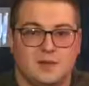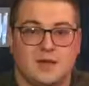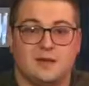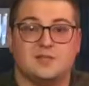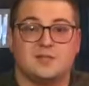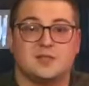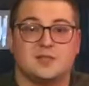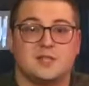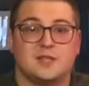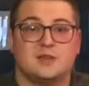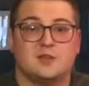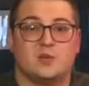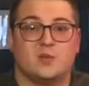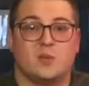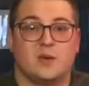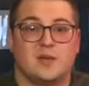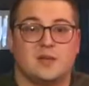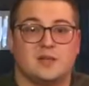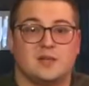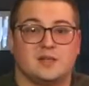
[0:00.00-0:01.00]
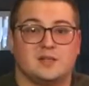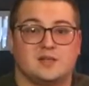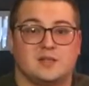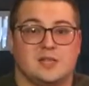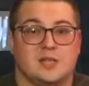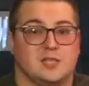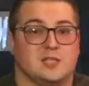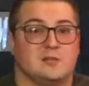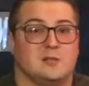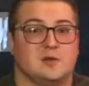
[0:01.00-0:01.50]
After seeing the weakness
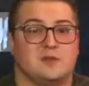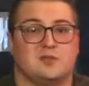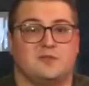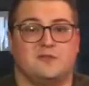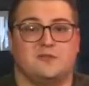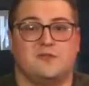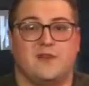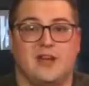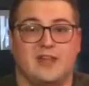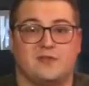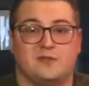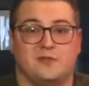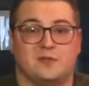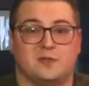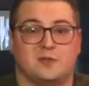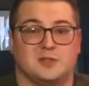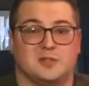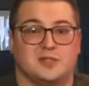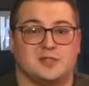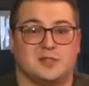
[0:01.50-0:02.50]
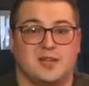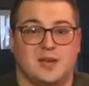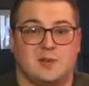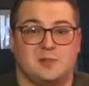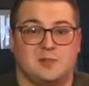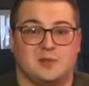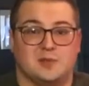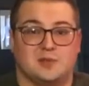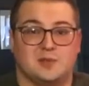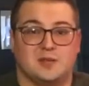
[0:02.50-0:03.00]
in his most faithful
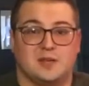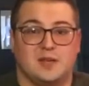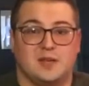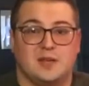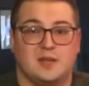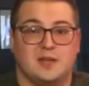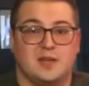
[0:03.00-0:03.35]
disciples,